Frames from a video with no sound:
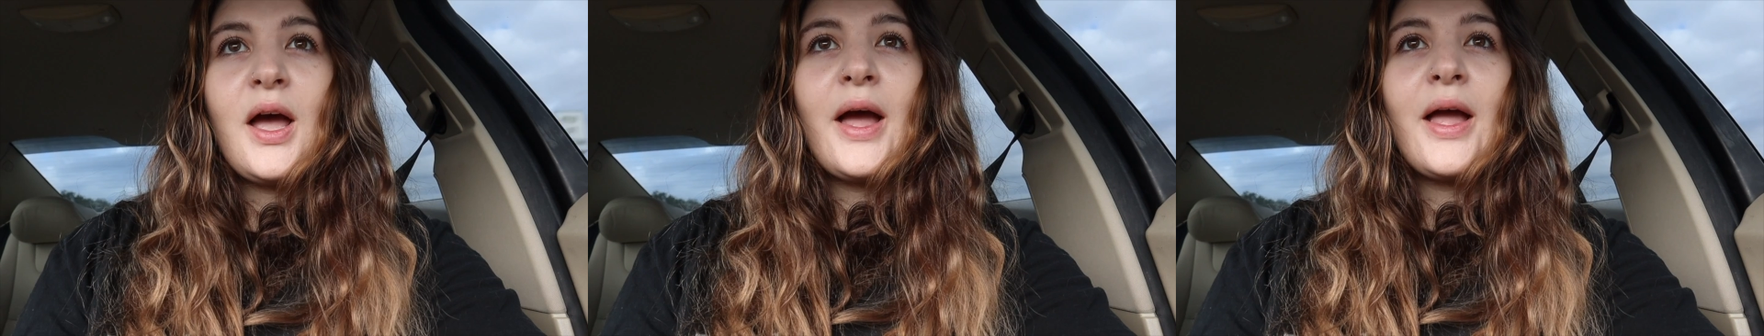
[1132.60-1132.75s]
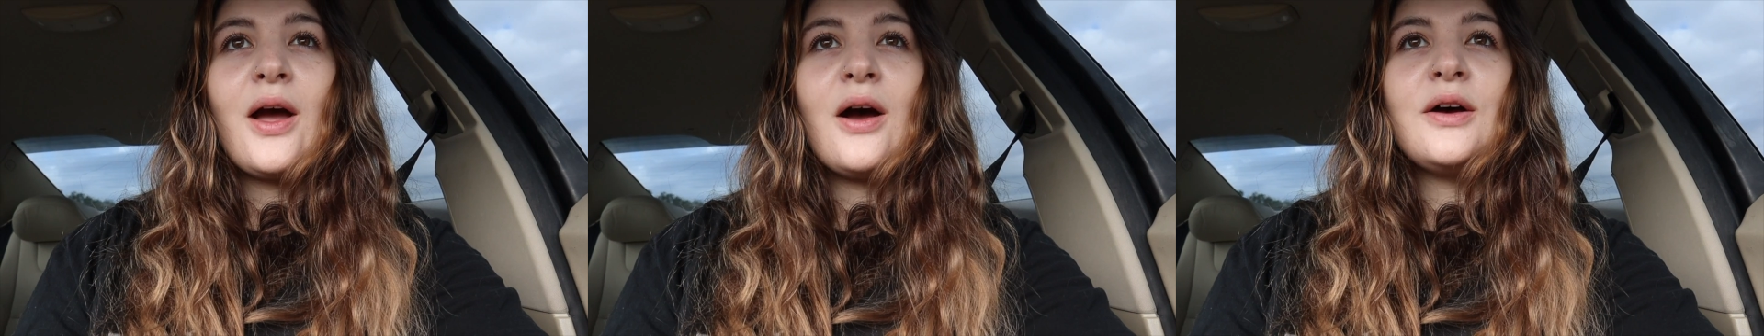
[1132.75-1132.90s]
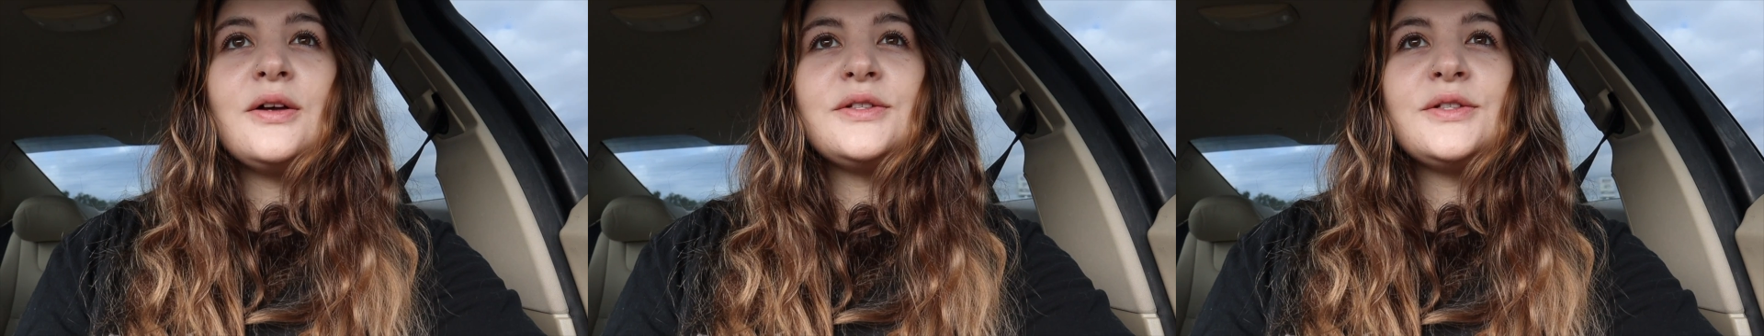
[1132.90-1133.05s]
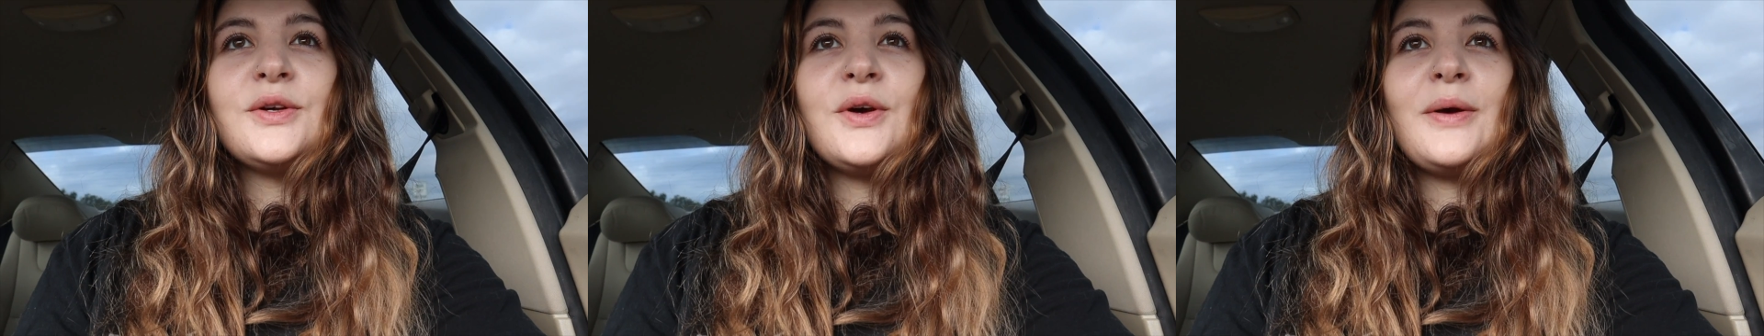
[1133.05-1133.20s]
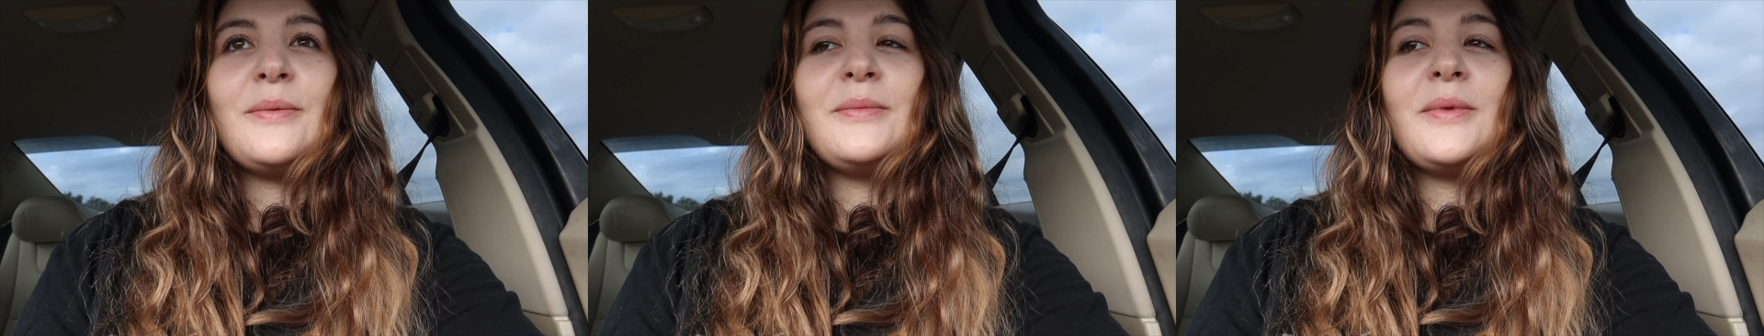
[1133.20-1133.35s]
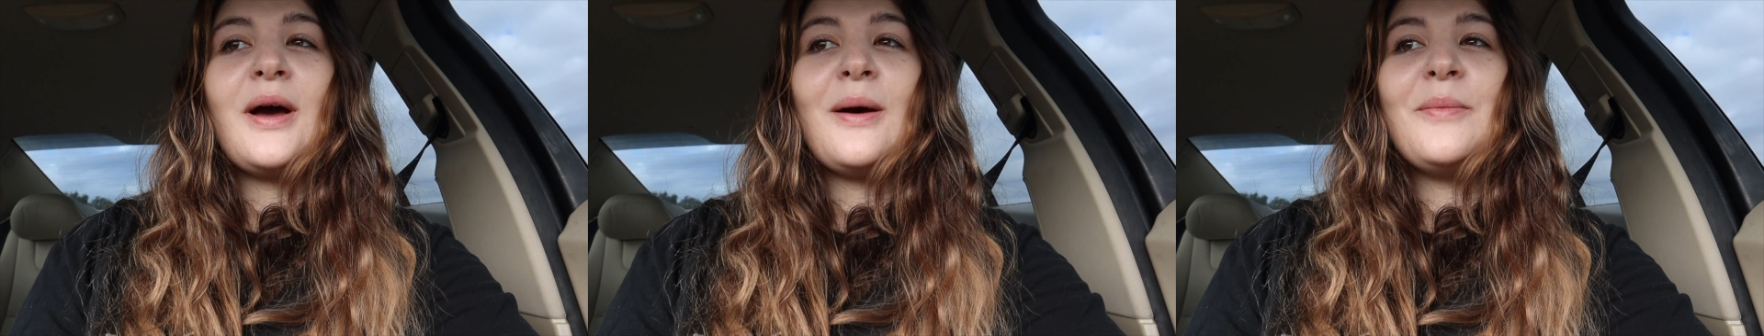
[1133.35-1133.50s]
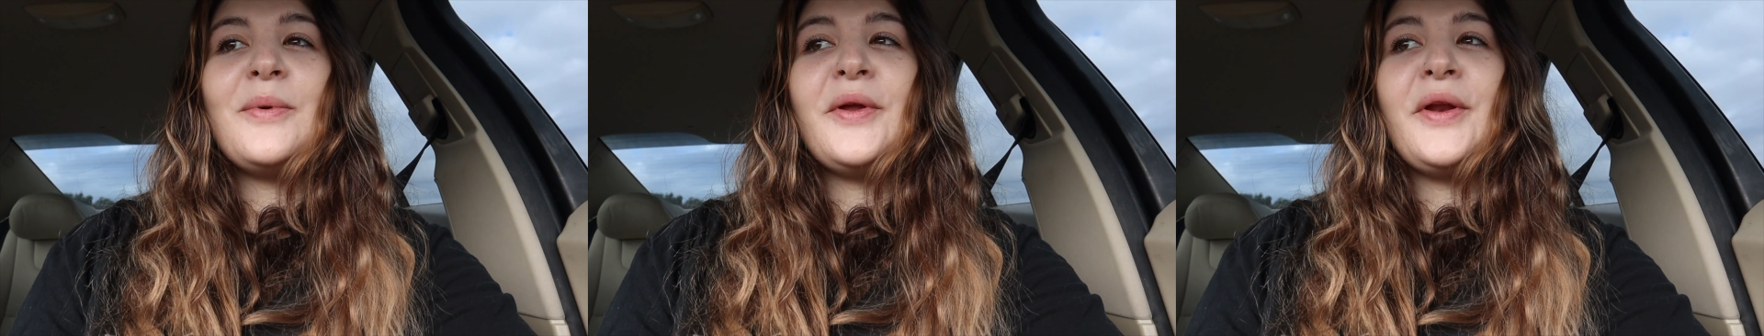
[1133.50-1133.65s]
I also am
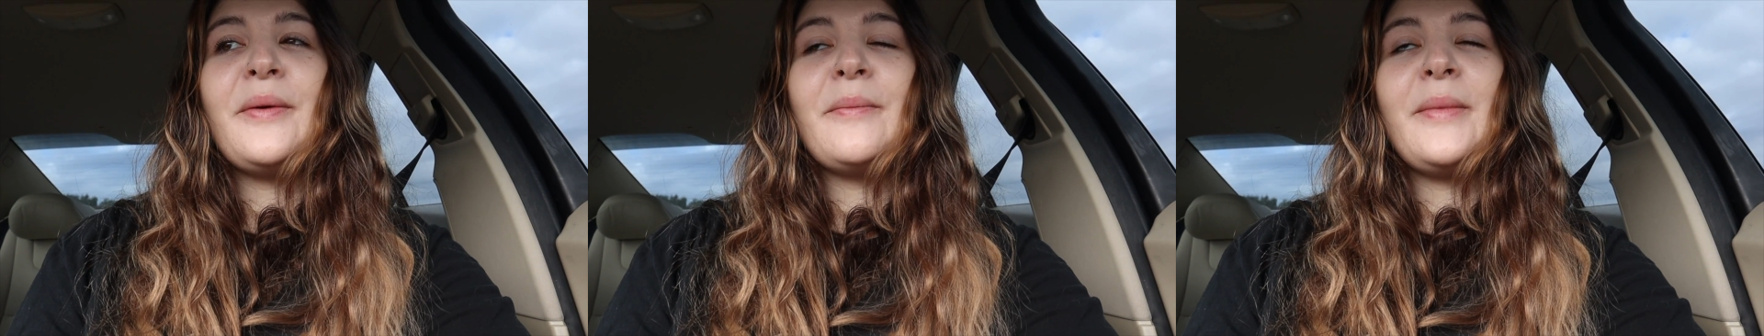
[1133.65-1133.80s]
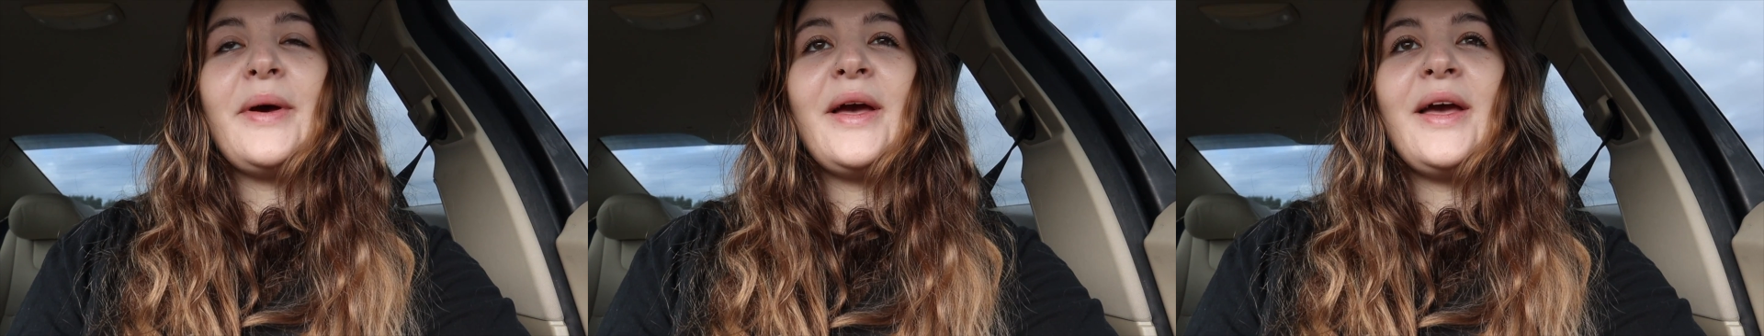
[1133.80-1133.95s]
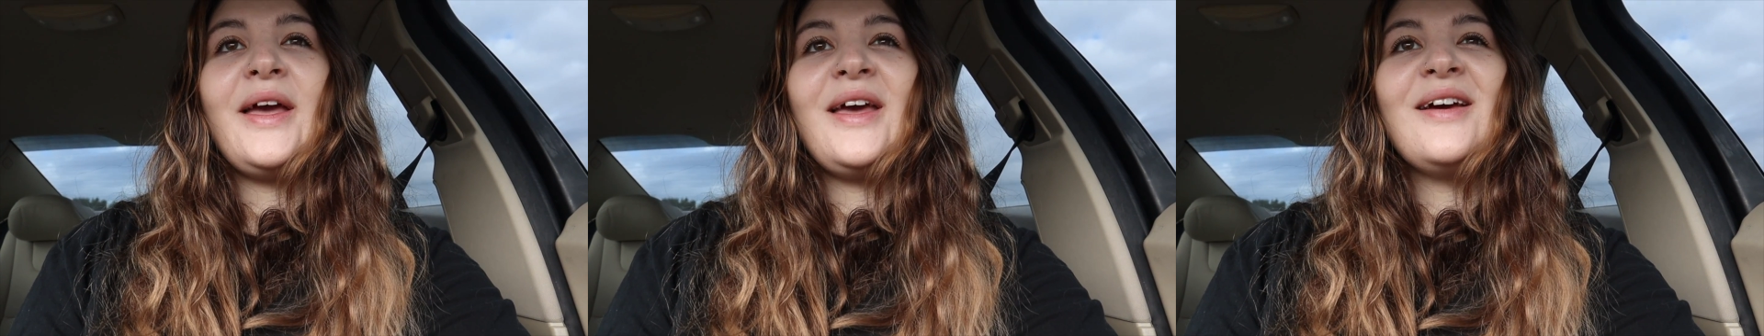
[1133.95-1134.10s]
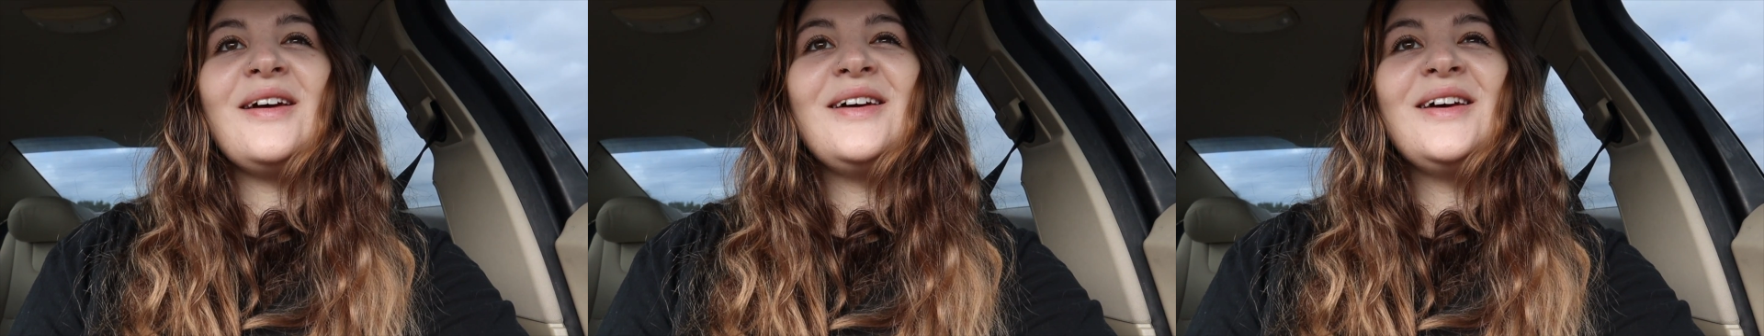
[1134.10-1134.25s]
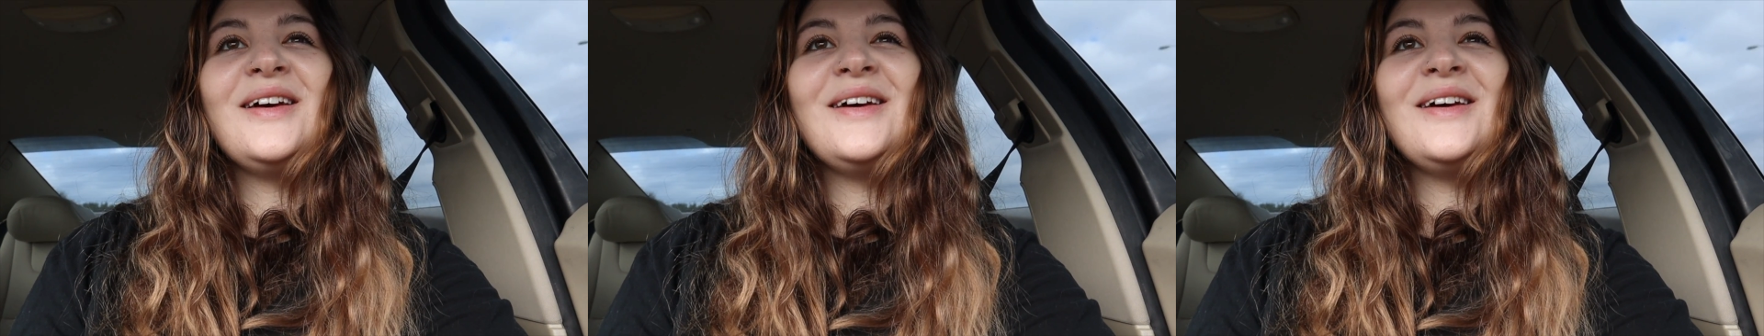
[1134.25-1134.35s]
not putting my